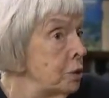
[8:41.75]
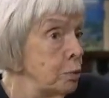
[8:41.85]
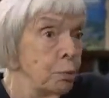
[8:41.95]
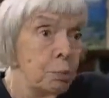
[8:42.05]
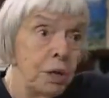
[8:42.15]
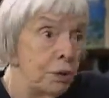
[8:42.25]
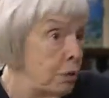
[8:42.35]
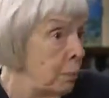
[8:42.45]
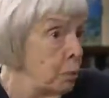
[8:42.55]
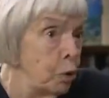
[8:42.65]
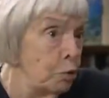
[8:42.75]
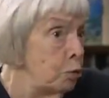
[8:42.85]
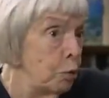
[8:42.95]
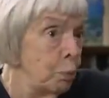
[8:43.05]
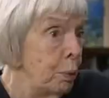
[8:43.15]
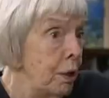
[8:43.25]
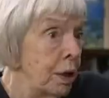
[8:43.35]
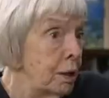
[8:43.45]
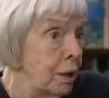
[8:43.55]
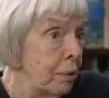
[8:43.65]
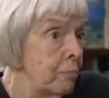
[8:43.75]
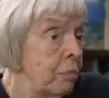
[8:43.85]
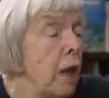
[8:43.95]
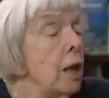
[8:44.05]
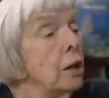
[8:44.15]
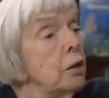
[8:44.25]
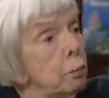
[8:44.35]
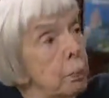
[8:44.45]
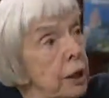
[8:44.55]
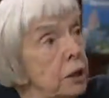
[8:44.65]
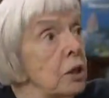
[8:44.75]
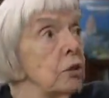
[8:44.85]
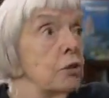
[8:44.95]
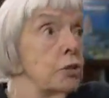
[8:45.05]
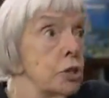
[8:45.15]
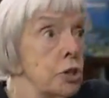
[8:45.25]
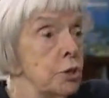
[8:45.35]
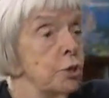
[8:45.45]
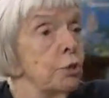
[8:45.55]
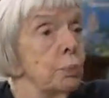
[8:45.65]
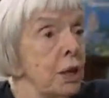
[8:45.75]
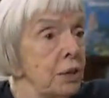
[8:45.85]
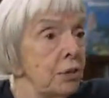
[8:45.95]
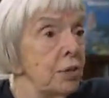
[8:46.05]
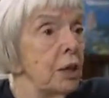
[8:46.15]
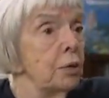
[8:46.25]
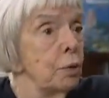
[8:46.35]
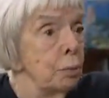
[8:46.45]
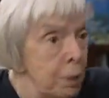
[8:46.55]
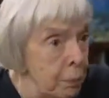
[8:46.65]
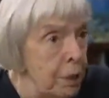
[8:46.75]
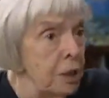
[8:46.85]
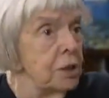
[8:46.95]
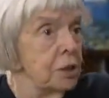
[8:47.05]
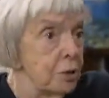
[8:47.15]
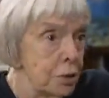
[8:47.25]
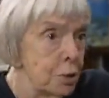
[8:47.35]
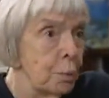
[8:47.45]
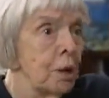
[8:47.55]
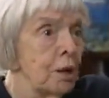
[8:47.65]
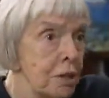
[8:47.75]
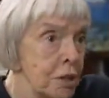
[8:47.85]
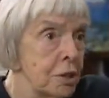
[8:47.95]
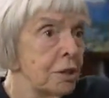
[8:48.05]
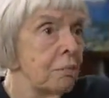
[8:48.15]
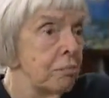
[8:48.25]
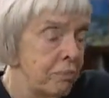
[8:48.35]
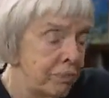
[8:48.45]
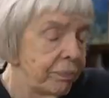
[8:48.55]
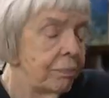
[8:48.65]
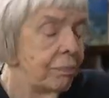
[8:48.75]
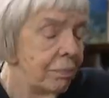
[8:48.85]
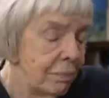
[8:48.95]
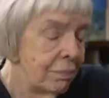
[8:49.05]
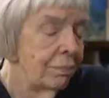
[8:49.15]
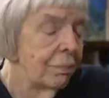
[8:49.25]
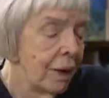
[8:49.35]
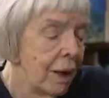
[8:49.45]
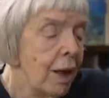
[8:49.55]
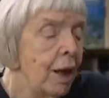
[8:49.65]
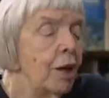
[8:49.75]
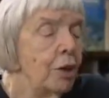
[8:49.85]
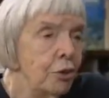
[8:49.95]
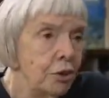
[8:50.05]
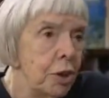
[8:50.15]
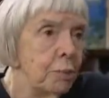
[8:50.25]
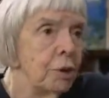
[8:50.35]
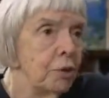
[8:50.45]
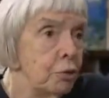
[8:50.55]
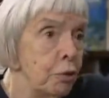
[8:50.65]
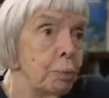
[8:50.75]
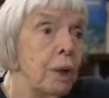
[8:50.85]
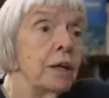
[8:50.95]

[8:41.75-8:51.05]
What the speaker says: But unfortunately, my country has some serious problems. I truly do hope that this will change, and I firmly believe that it will.